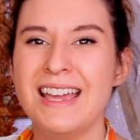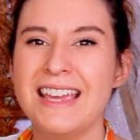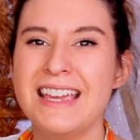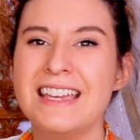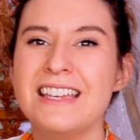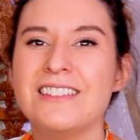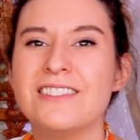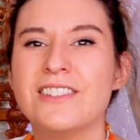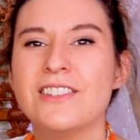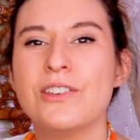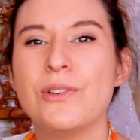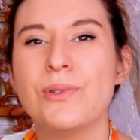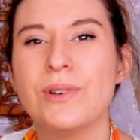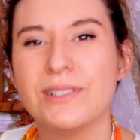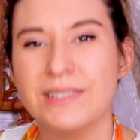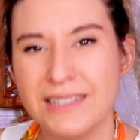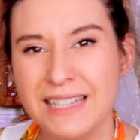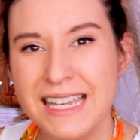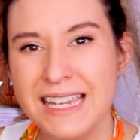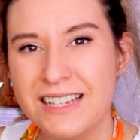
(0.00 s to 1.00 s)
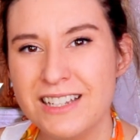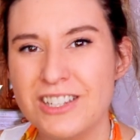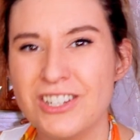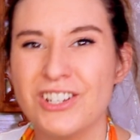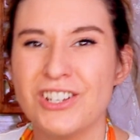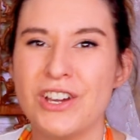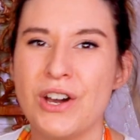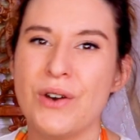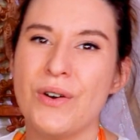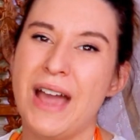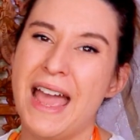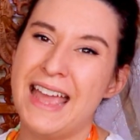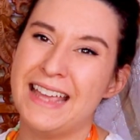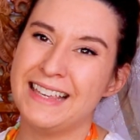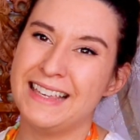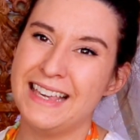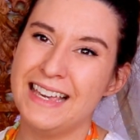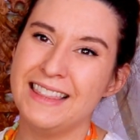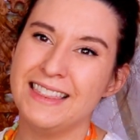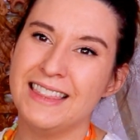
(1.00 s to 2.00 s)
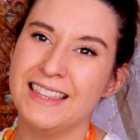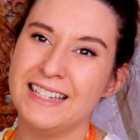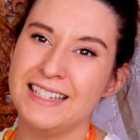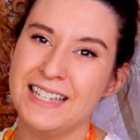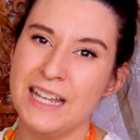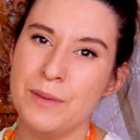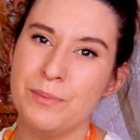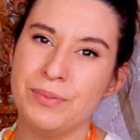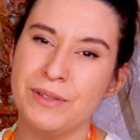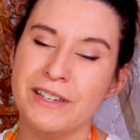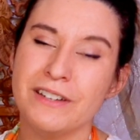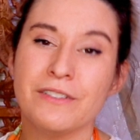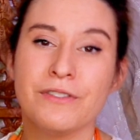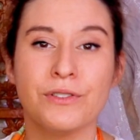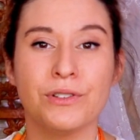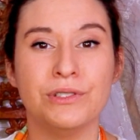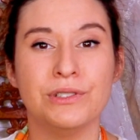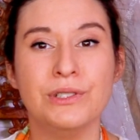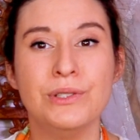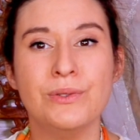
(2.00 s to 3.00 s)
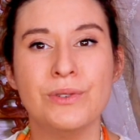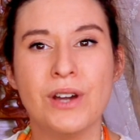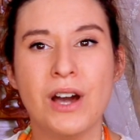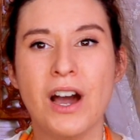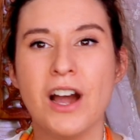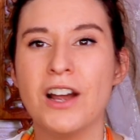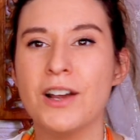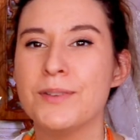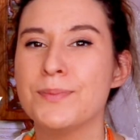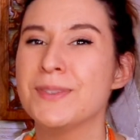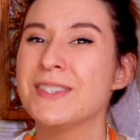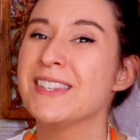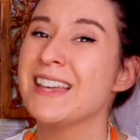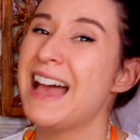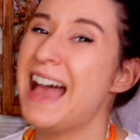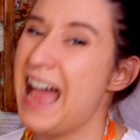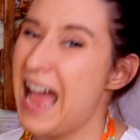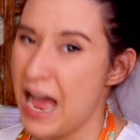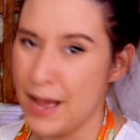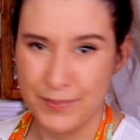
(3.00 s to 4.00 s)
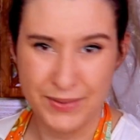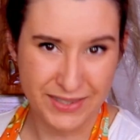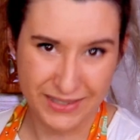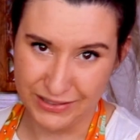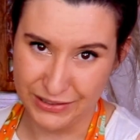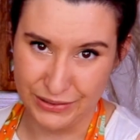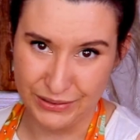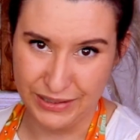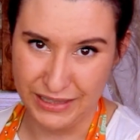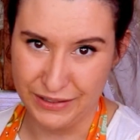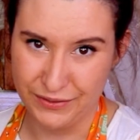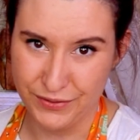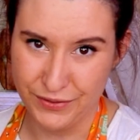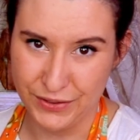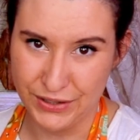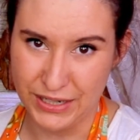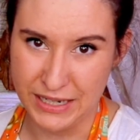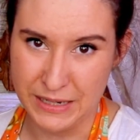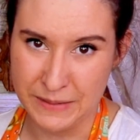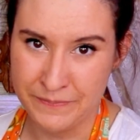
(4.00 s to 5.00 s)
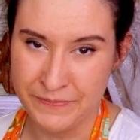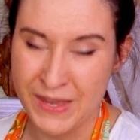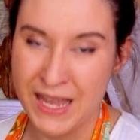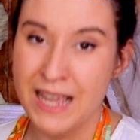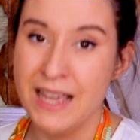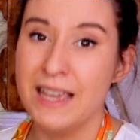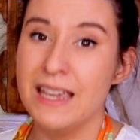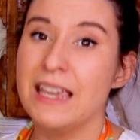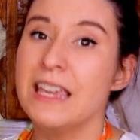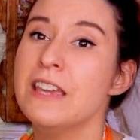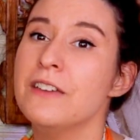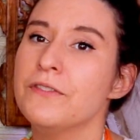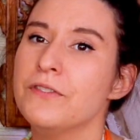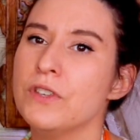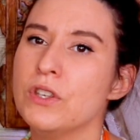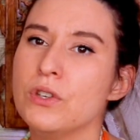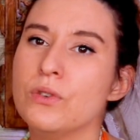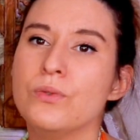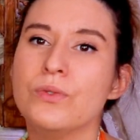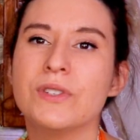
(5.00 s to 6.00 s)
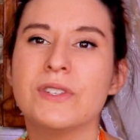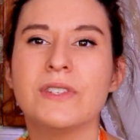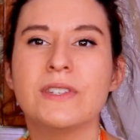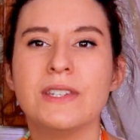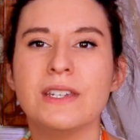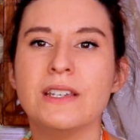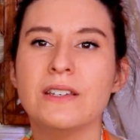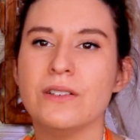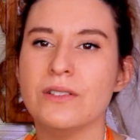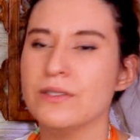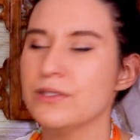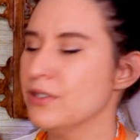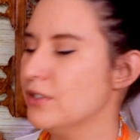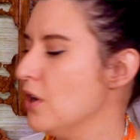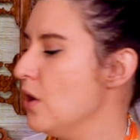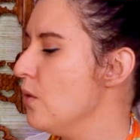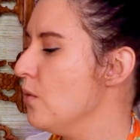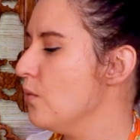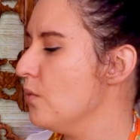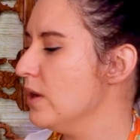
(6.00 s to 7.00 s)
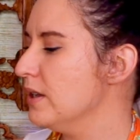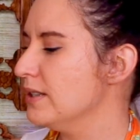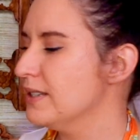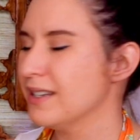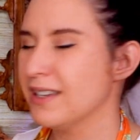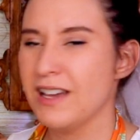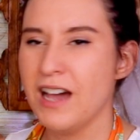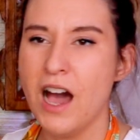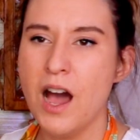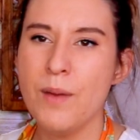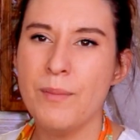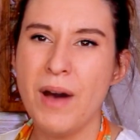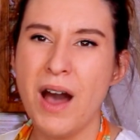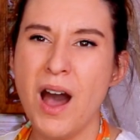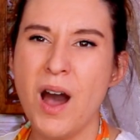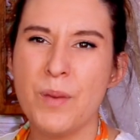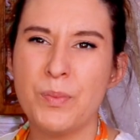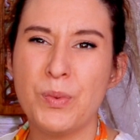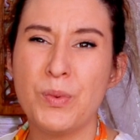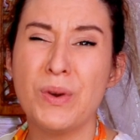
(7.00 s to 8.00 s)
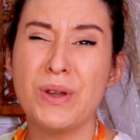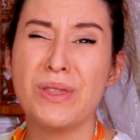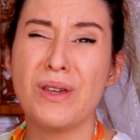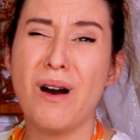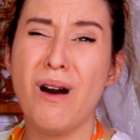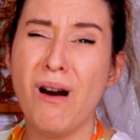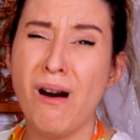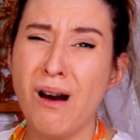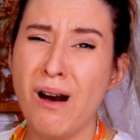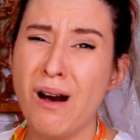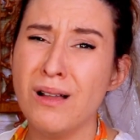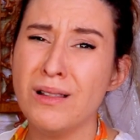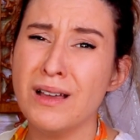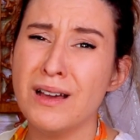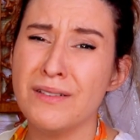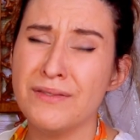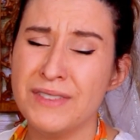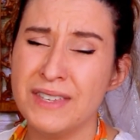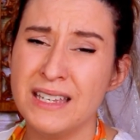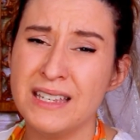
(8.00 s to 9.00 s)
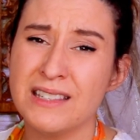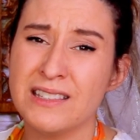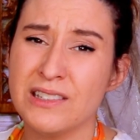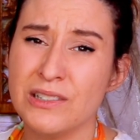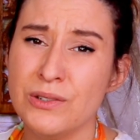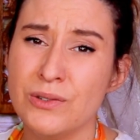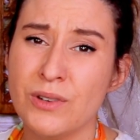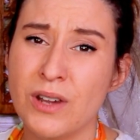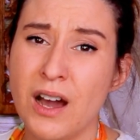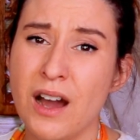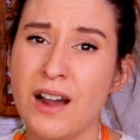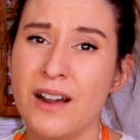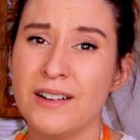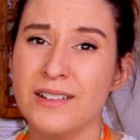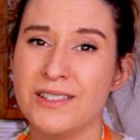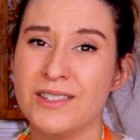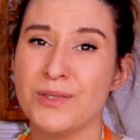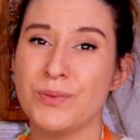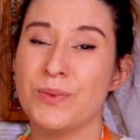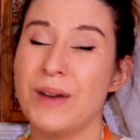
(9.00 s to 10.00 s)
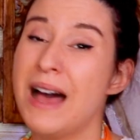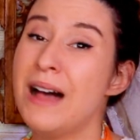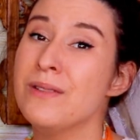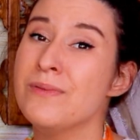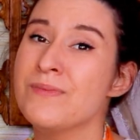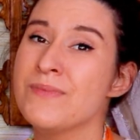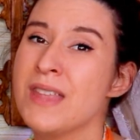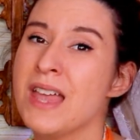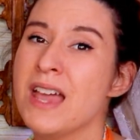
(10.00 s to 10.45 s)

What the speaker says: is your link to go and get the template for loot cards absolutely free. If you still don't want to come up with all of these loot cards, well,